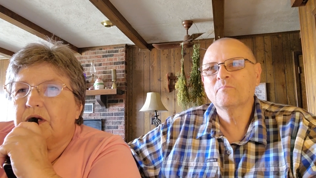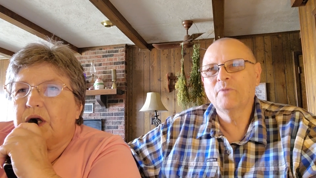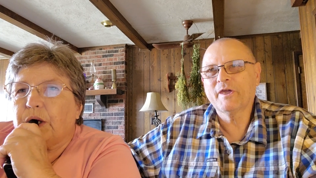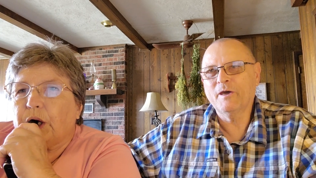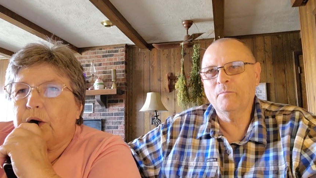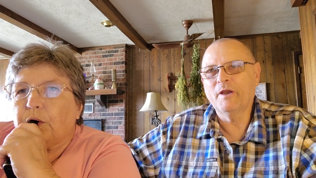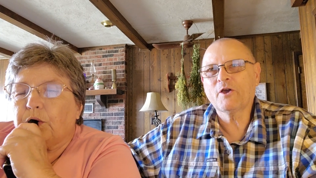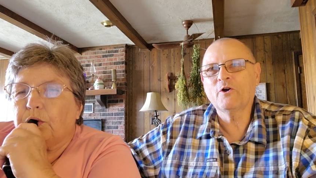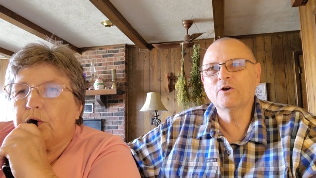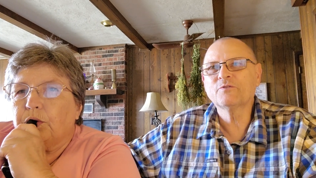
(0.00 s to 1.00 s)
Speaker 1: becoming a
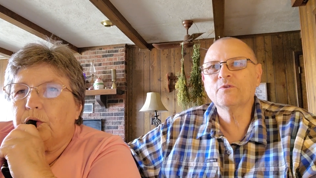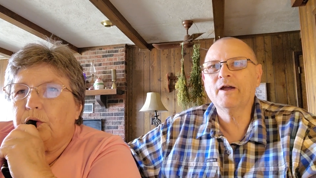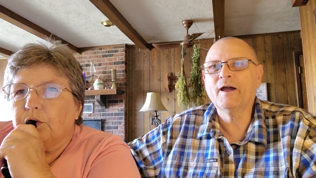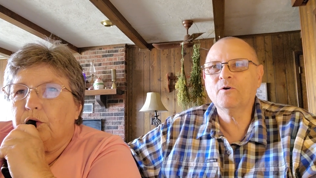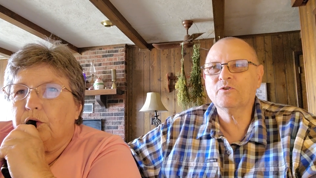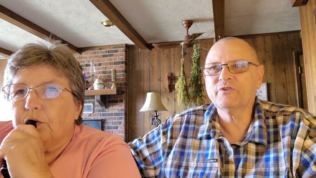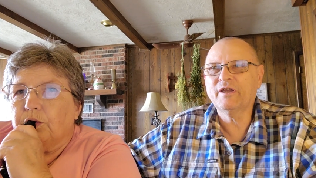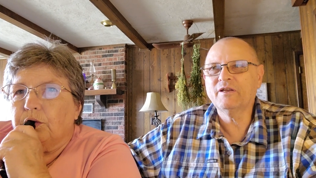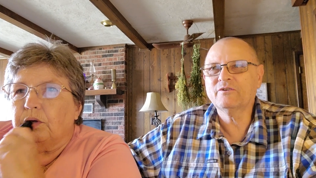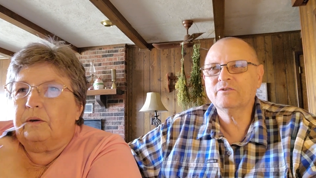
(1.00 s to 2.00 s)
curse for our
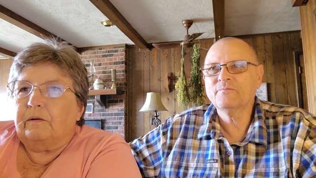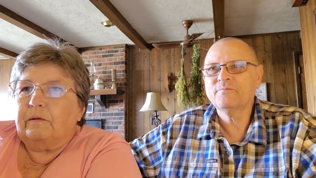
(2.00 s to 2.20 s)
sakes.